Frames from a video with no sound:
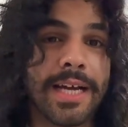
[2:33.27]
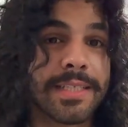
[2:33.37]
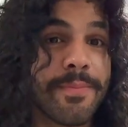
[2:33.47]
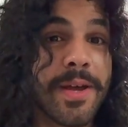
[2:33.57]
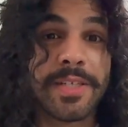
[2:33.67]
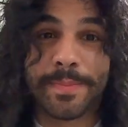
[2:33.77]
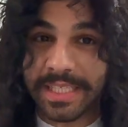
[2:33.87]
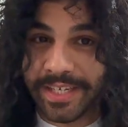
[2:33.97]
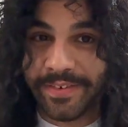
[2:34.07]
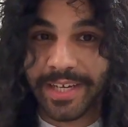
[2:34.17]
As a male
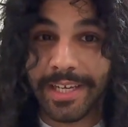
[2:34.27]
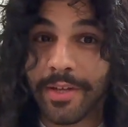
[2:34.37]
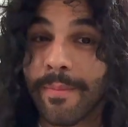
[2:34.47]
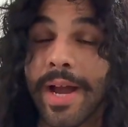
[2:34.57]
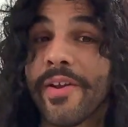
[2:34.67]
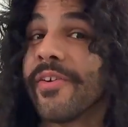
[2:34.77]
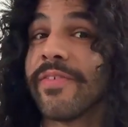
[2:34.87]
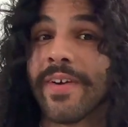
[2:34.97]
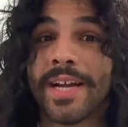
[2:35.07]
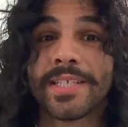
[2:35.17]
specifically, you might not
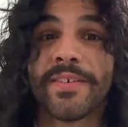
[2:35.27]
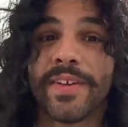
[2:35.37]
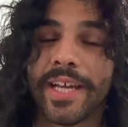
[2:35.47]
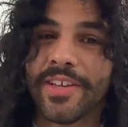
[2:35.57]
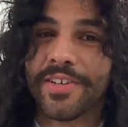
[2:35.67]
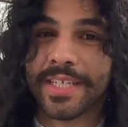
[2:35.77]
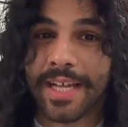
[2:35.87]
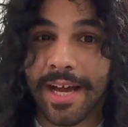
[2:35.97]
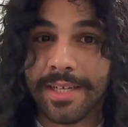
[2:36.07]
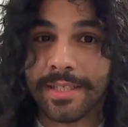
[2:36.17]
find something in your
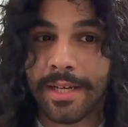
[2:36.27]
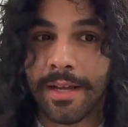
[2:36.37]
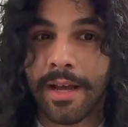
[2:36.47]
size